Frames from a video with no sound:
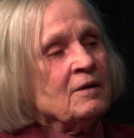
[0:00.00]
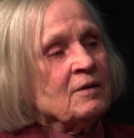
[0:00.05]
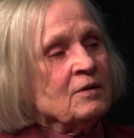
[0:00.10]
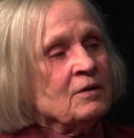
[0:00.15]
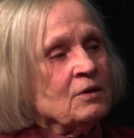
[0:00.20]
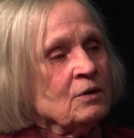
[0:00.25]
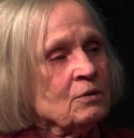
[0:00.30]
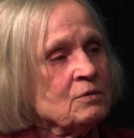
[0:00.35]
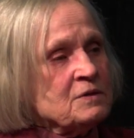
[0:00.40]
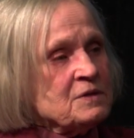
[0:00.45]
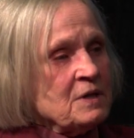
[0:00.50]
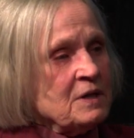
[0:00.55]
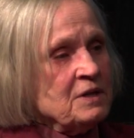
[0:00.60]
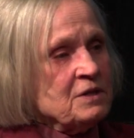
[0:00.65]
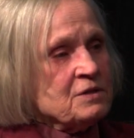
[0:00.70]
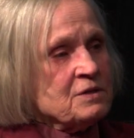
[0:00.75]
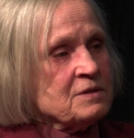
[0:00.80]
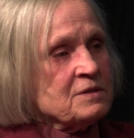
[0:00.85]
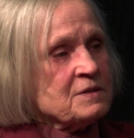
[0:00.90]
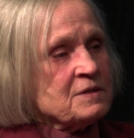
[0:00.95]
those
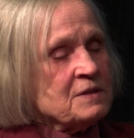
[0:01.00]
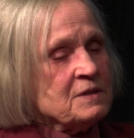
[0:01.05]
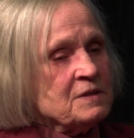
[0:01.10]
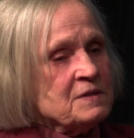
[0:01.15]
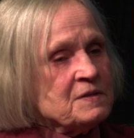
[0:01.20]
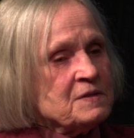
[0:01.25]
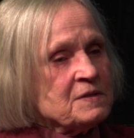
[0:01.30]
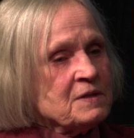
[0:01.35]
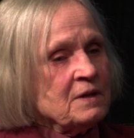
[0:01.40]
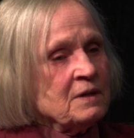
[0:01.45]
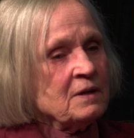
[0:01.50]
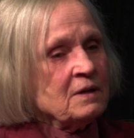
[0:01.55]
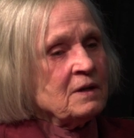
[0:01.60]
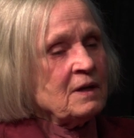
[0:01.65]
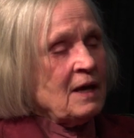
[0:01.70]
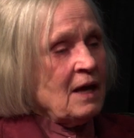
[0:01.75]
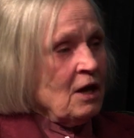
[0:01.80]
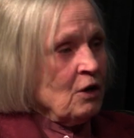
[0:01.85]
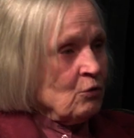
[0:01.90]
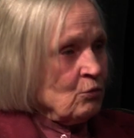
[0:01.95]
agencies
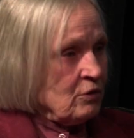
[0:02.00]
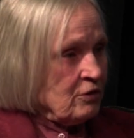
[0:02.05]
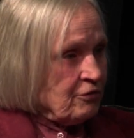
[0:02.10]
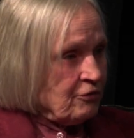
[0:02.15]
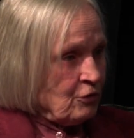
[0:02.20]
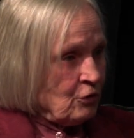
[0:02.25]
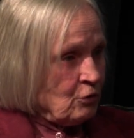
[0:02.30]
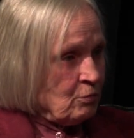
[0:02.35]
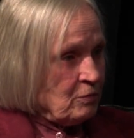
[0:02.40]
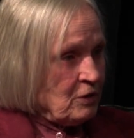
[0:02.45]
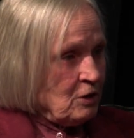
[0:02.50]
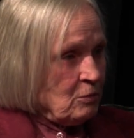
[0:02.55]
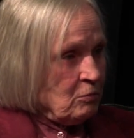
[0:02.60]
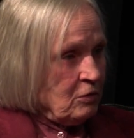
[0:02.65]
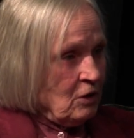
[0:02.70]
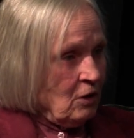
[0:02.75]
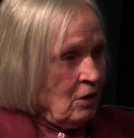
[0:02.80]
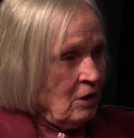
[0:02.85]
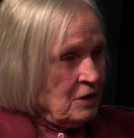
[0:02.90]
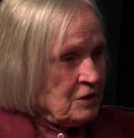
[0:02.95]
can refer
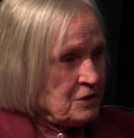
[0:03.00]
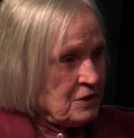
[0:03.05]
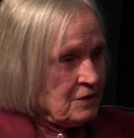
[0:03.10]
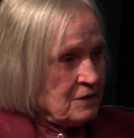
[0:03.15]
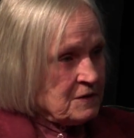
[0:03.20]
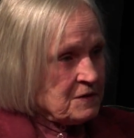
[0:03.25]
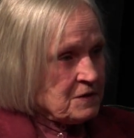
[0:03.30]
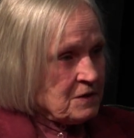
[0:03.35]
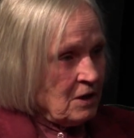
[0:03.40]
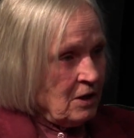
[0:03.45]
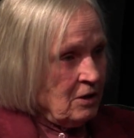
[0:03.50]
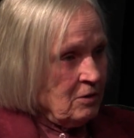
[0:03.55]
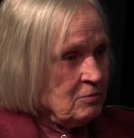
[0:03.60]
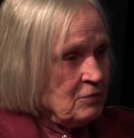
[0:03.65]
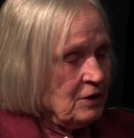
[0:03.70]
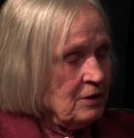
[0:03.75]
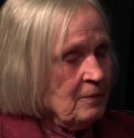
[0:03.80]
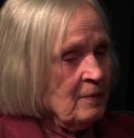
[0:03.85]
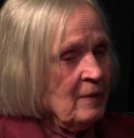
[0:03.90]
people onto this hub.